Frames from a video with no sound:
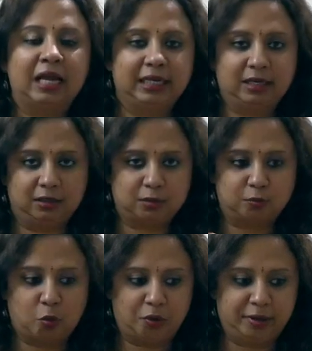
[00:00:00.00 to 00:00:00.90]
in a
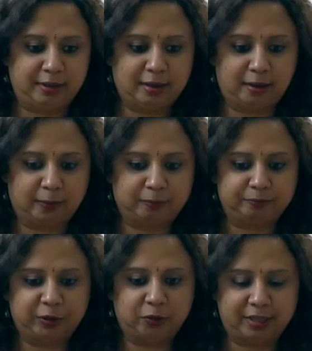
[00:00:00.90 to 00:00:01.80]
small
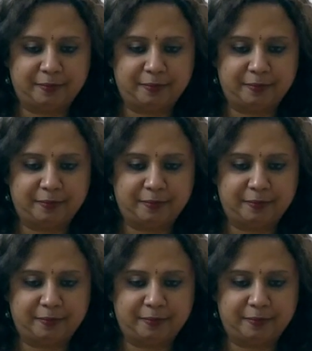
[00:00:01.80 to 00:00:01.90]
um, you know